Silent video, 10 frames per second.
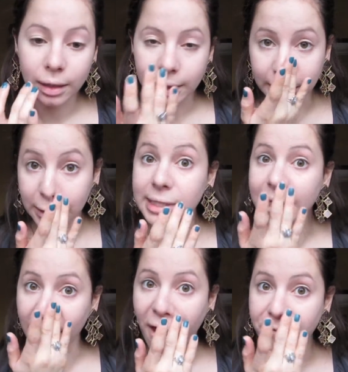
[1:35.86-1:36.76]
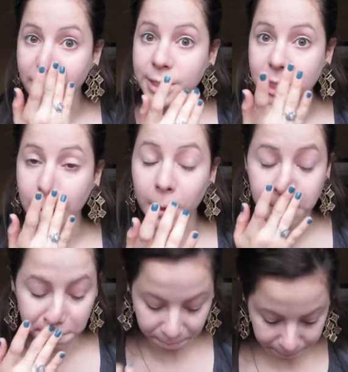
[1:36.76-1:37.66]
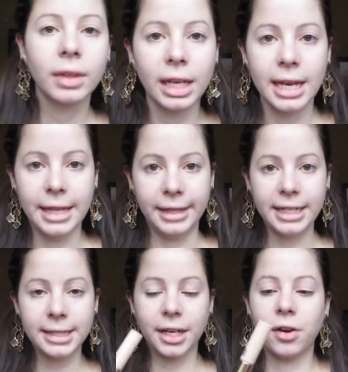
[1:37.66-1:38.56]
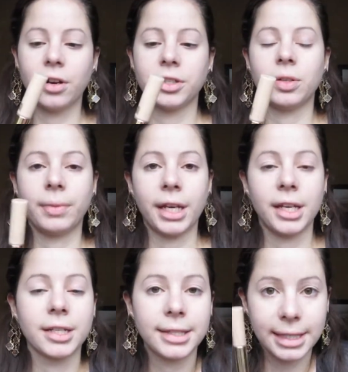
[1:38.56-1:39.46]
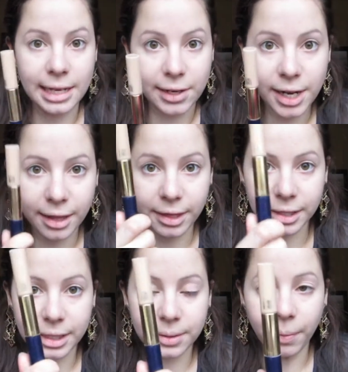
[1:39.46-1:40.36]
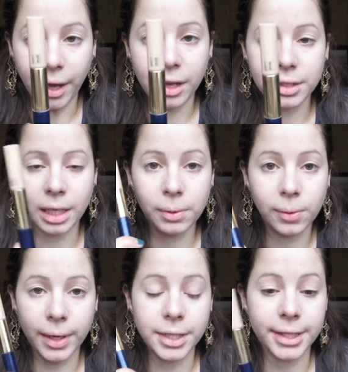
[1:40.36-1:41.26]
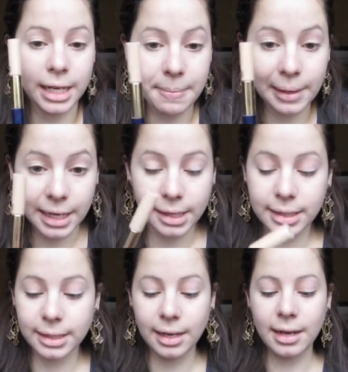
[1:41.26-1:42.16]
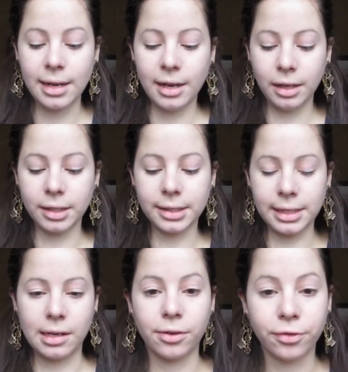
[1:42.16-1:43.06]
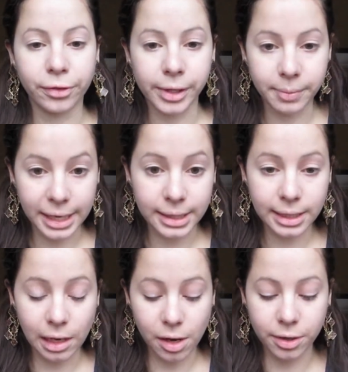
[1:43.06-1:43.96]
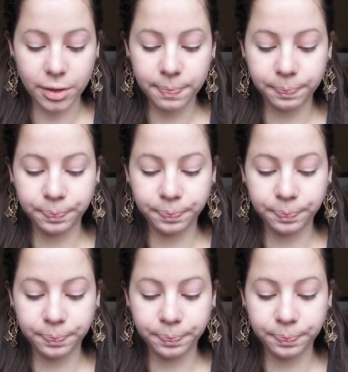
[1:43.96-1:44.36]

it looks like I have foundation on. Next I go on to my concealer, and this is my Double Wear Stay in Place concealer from Estee Lauder.